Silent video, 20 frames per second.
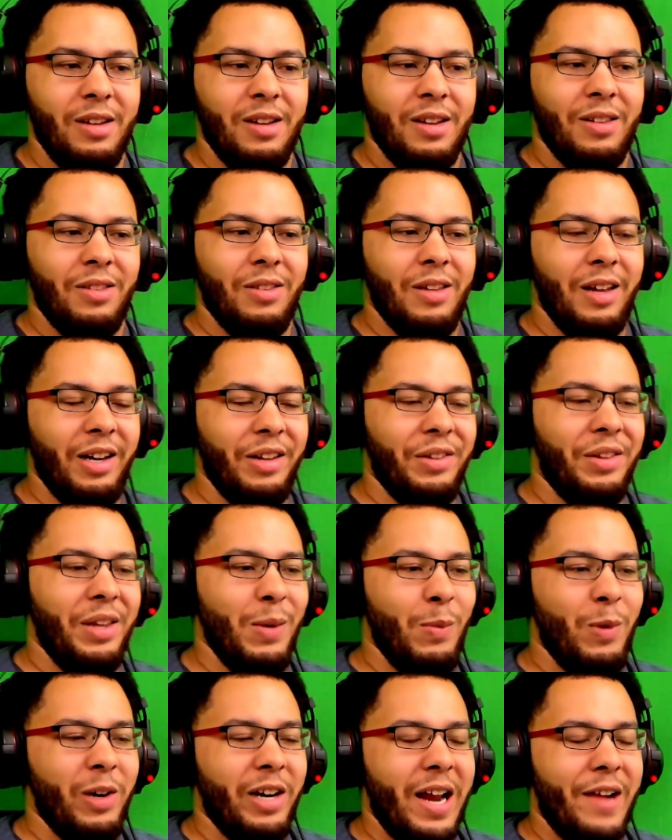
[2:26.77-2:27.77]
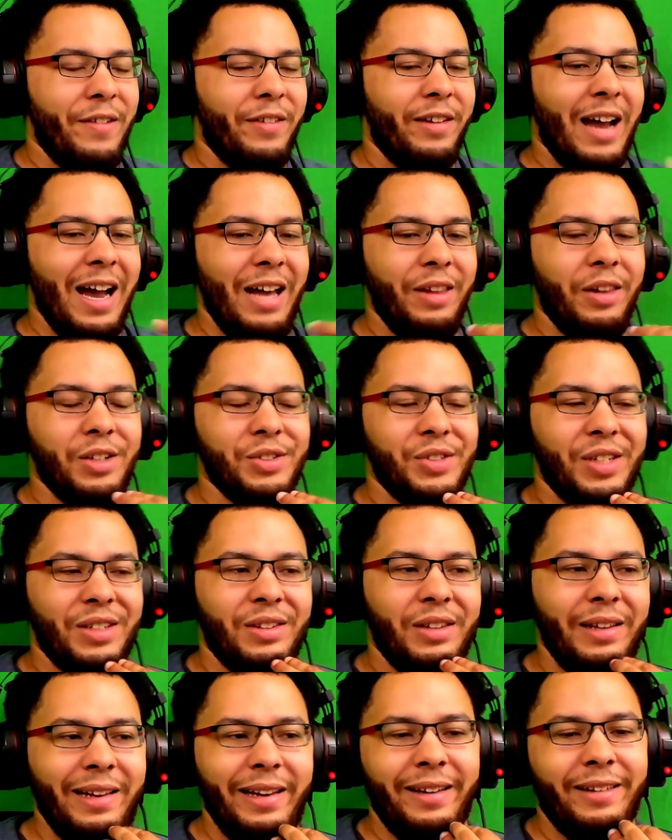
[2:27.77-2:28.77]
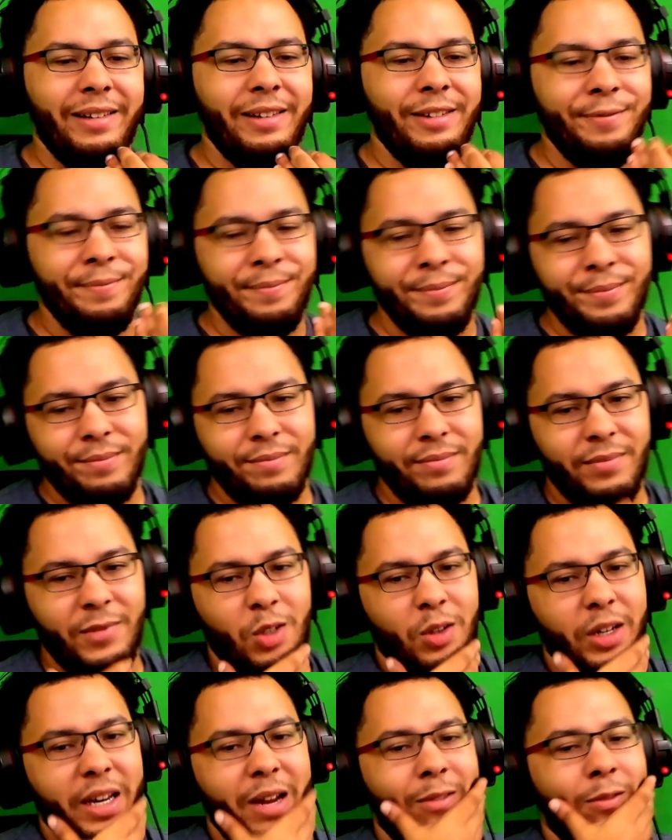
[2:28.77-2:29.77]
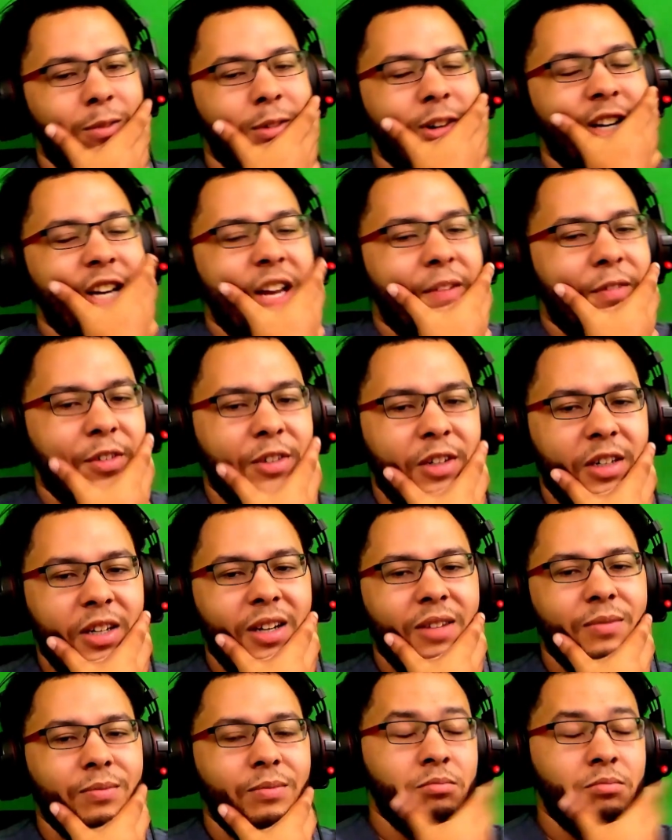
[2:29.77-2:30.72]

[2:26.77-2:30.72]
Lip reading: none of them would have ever gotten theirs, I think. But it would never done.